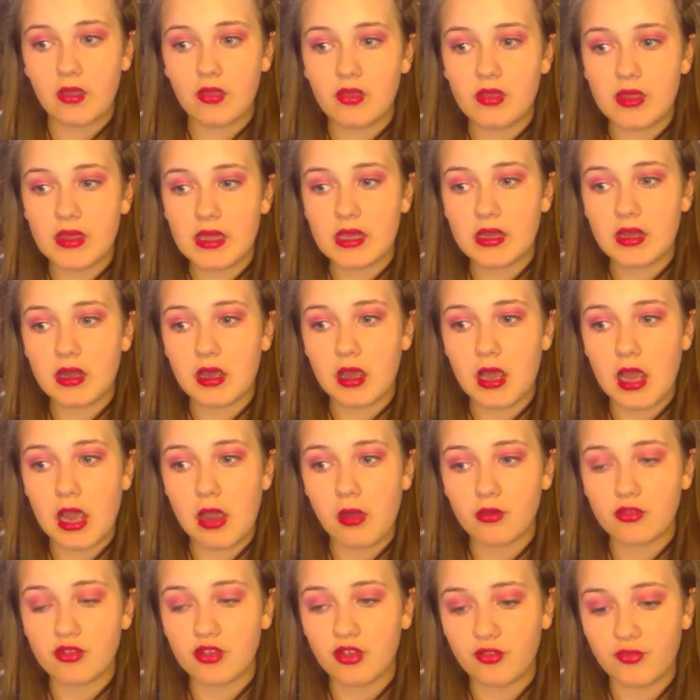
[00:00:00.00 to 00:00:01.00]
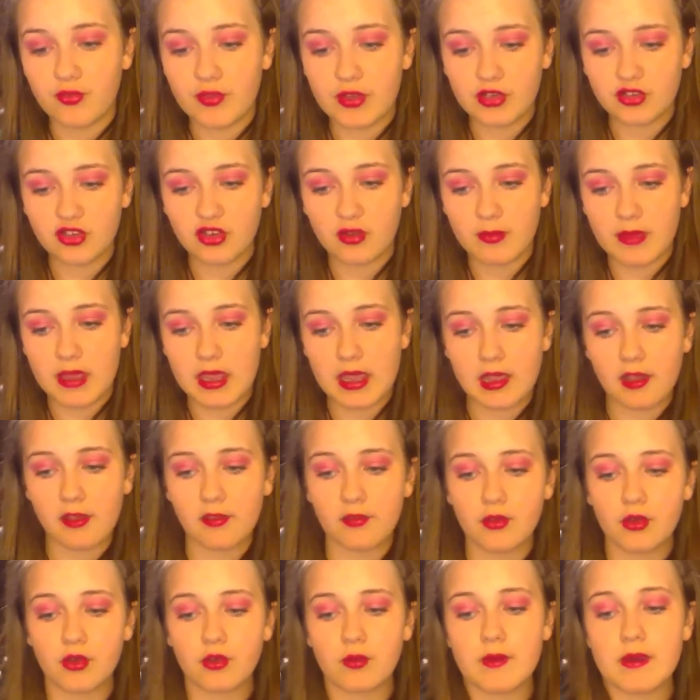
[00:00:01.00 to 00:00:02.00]
And then I will just finish off my
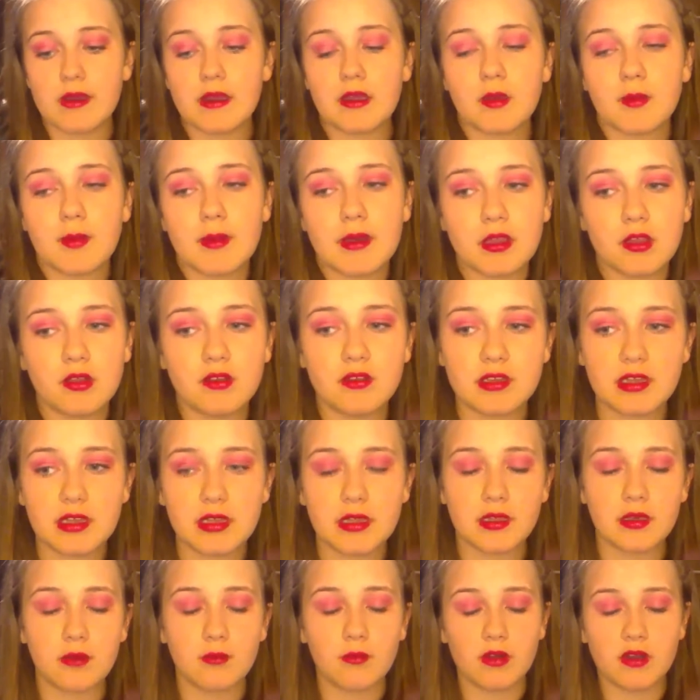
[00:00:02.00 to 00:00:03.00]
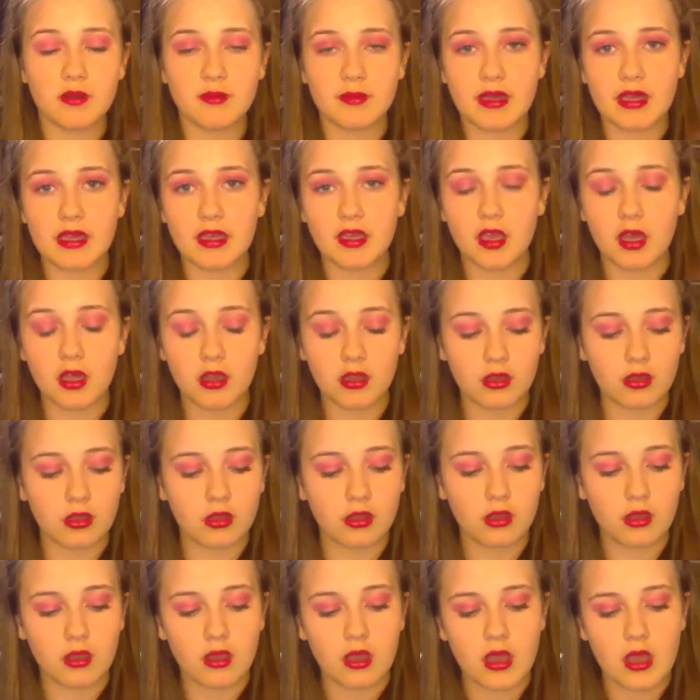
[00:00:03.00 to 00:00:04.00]
eyes real quick by using one of my
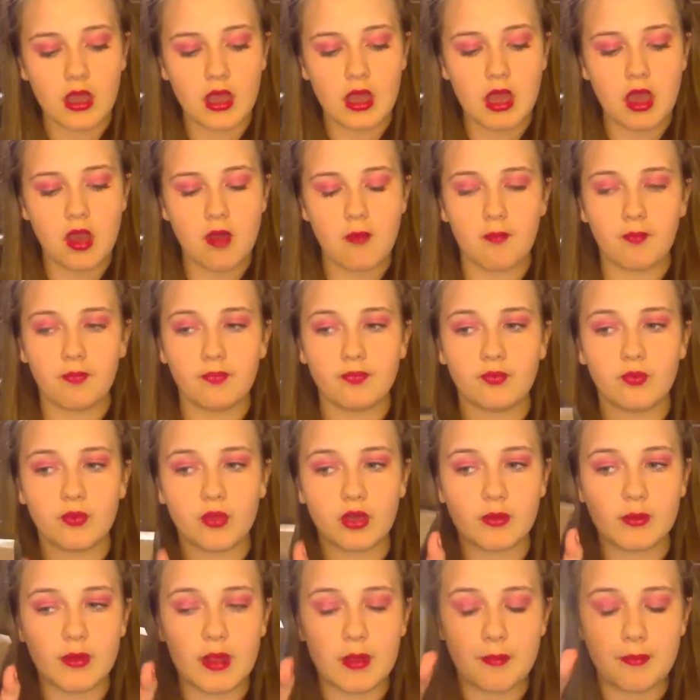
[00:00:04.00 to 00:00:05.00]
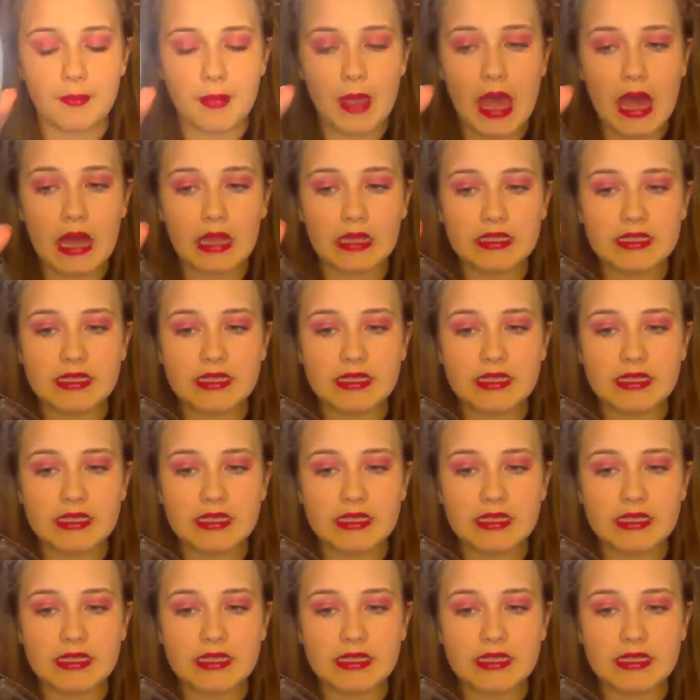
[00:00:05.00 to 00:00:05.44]
palettes on my